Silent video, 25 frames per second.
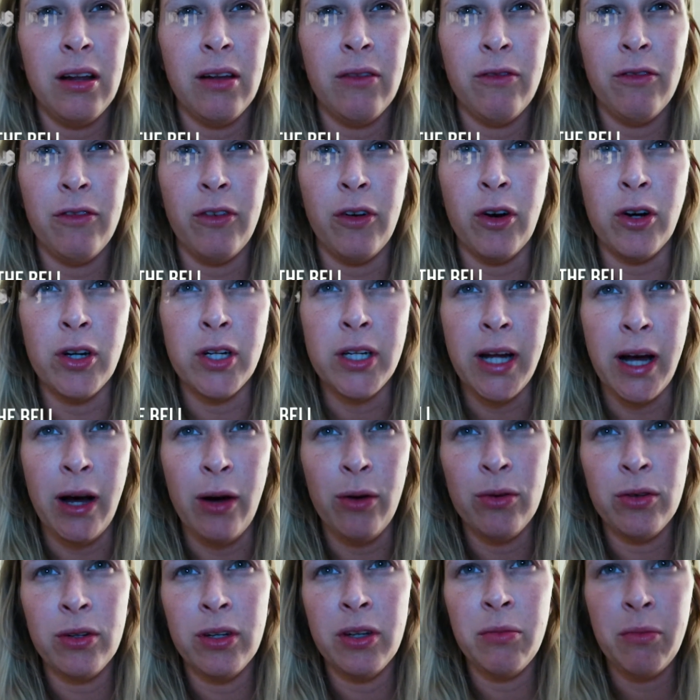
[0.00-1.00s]
far
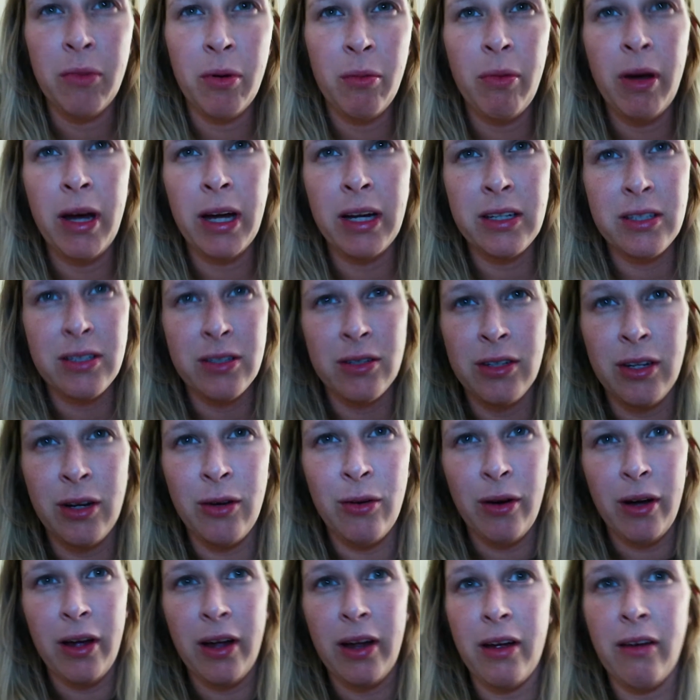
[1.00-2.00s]
down in my back. So
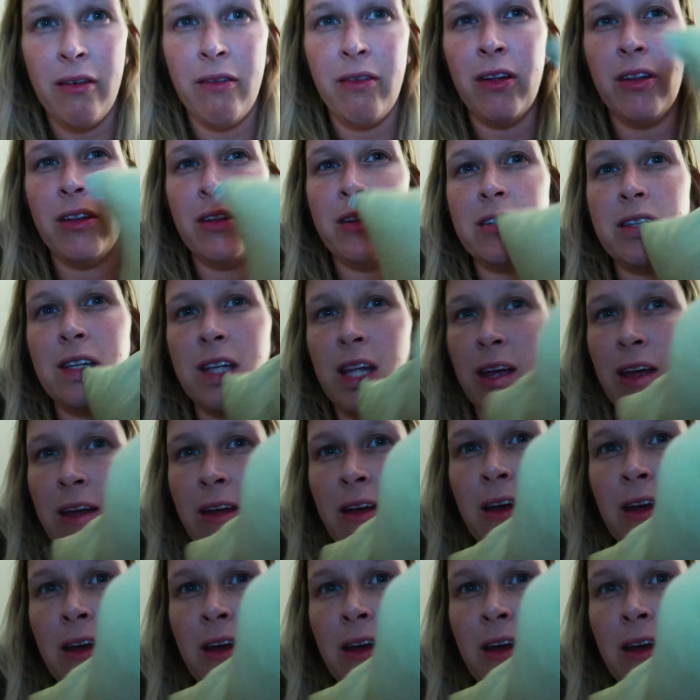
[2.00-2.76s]
now I have this